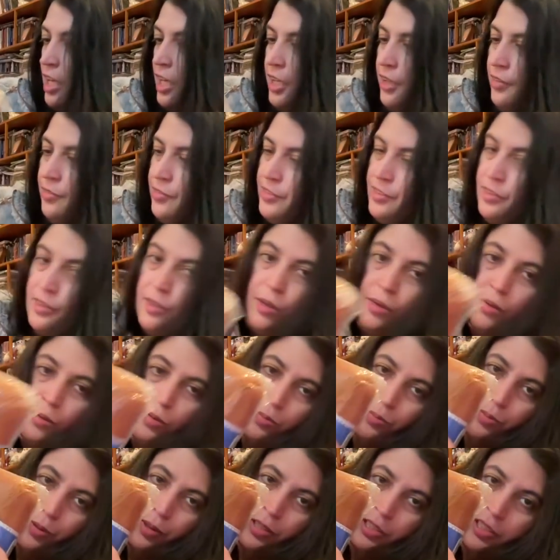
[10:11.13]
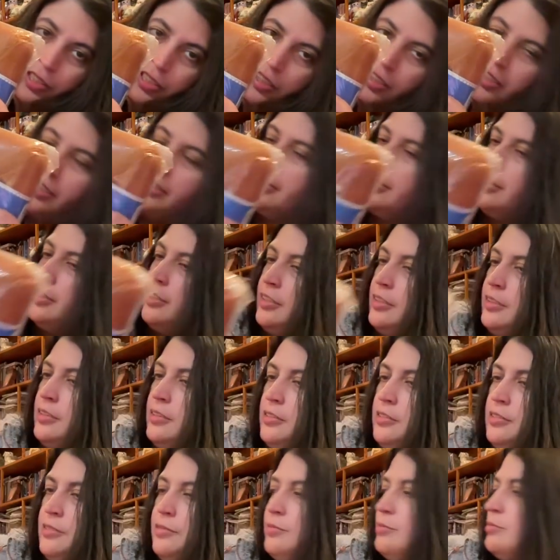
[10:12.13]
Even though personally I think
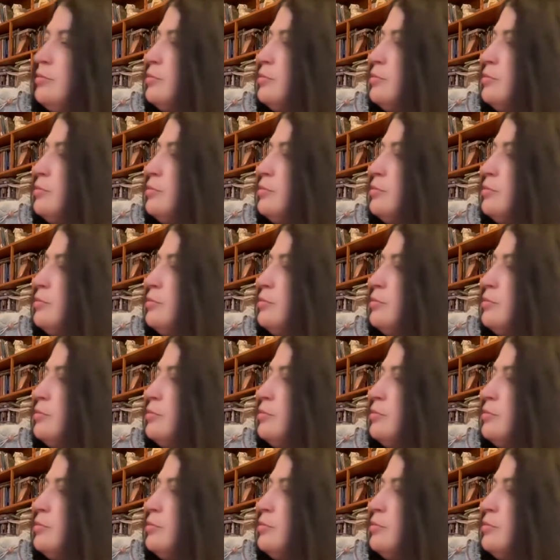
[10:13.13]
the